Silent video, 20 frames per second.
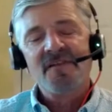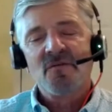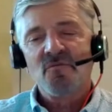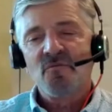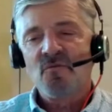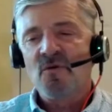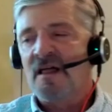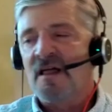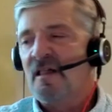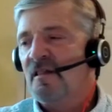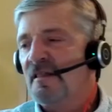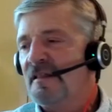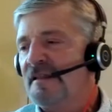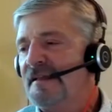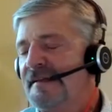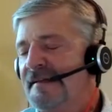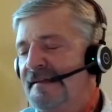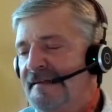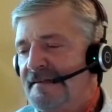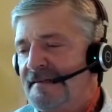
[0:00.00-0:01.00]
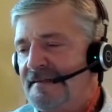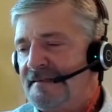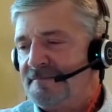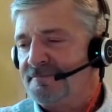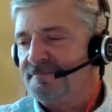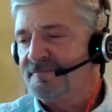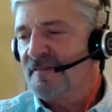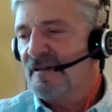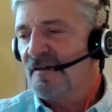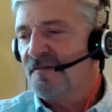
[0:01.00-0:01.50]
Well,
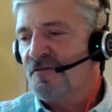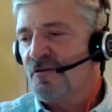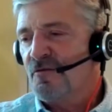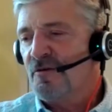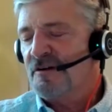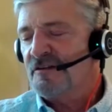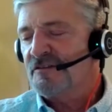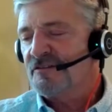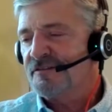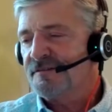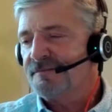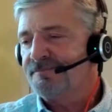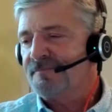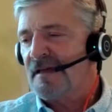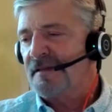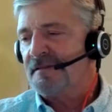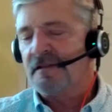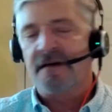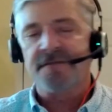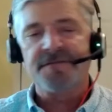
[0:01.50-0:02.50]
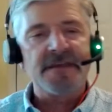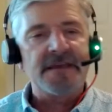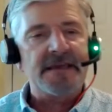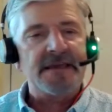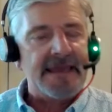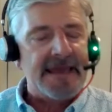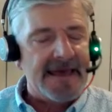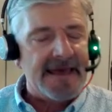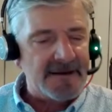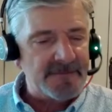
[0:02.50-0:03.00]
of course, I love the
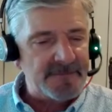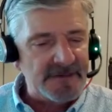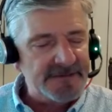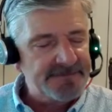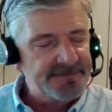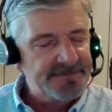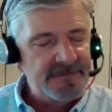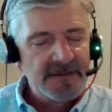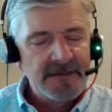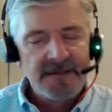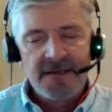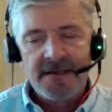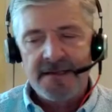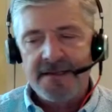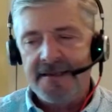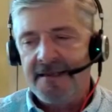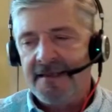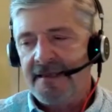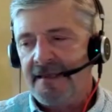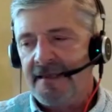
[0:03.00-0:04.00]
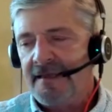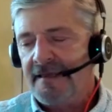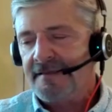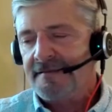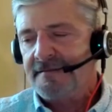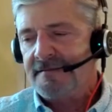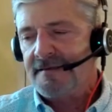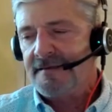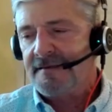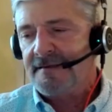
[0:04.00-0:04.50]
Academy.
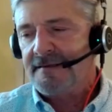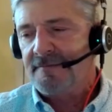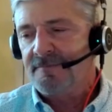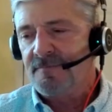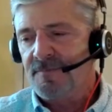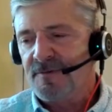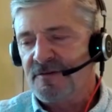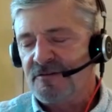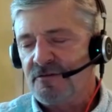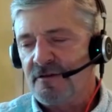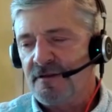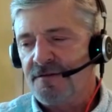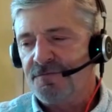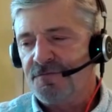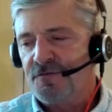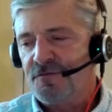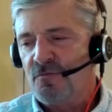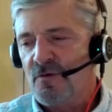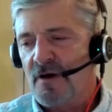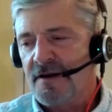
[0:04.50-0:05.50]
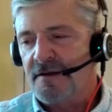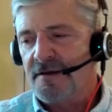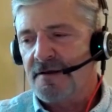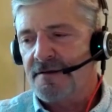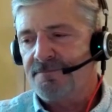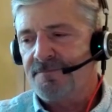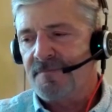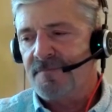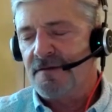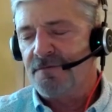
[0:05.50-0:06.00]
And but if you
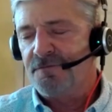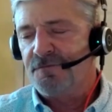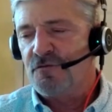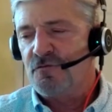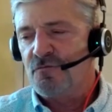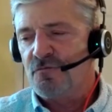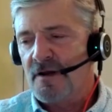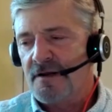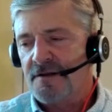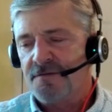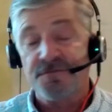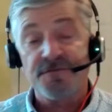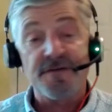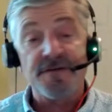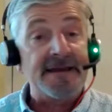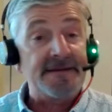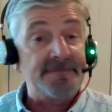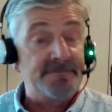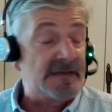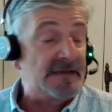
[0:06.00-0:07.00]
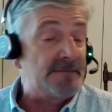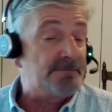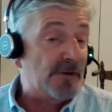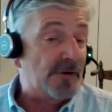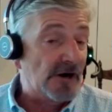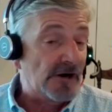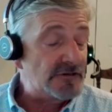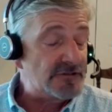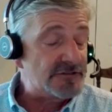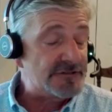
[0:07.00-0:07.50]
wanna find me
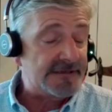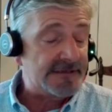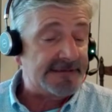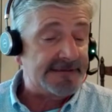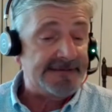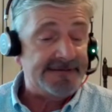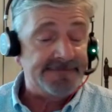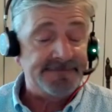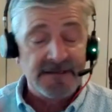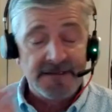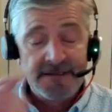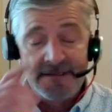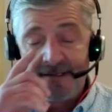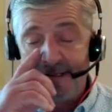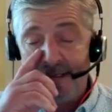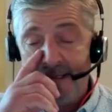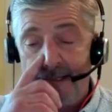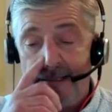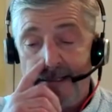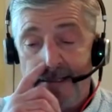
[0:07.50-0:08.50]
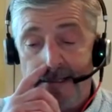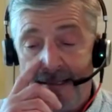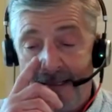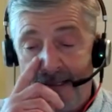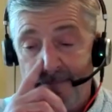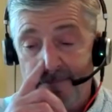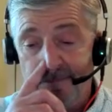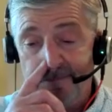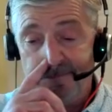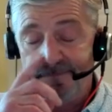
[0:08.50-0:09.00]
personally,
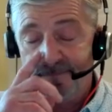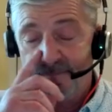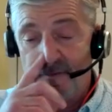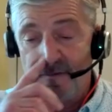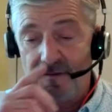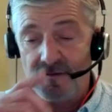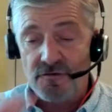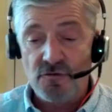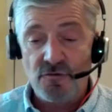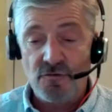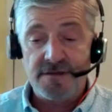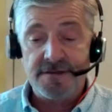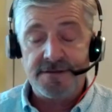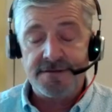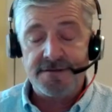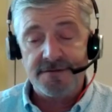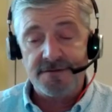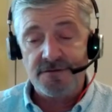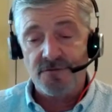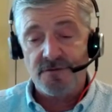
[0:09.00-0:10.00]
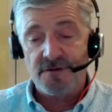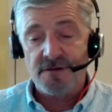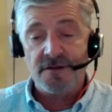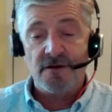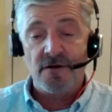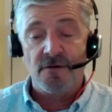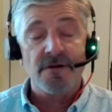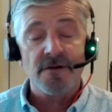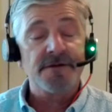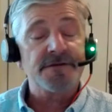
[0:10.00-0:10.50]
you
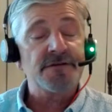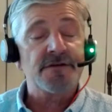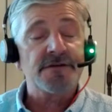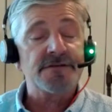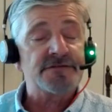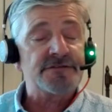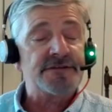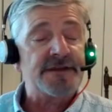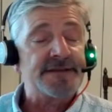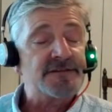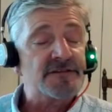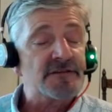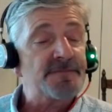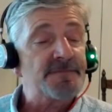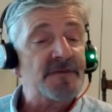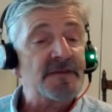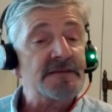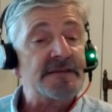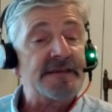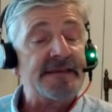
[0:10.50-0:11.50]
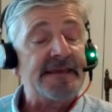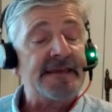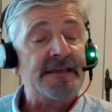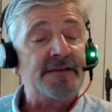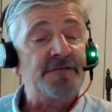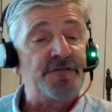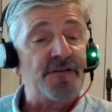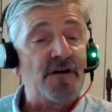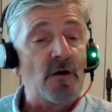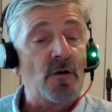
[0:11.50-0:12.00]
can send something to
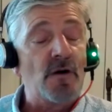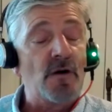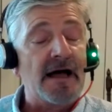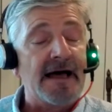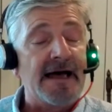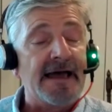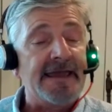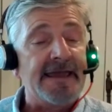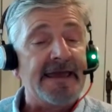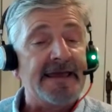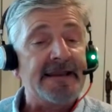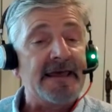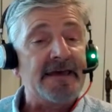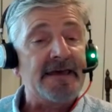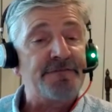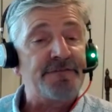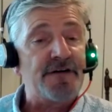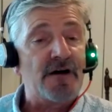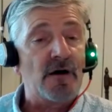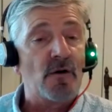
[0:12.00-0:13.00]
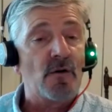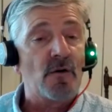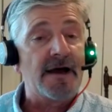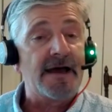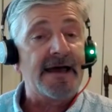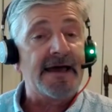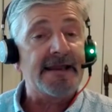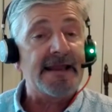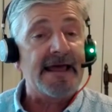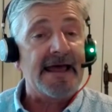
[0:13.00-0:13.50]
info
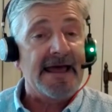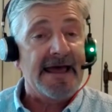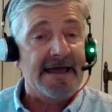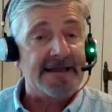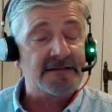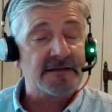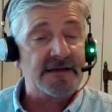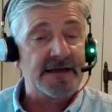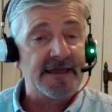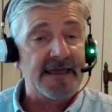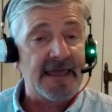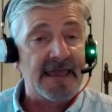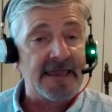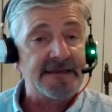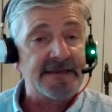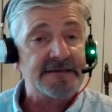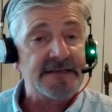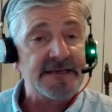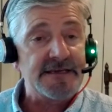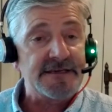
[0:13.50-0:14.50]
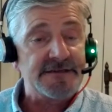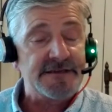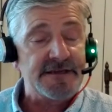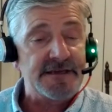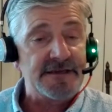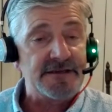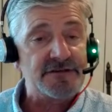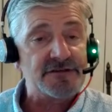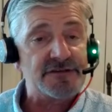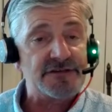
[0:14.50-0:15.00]
at
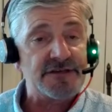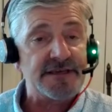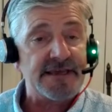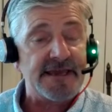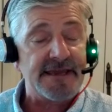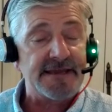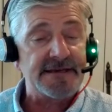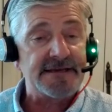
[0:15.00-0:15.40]
ADDCA.com.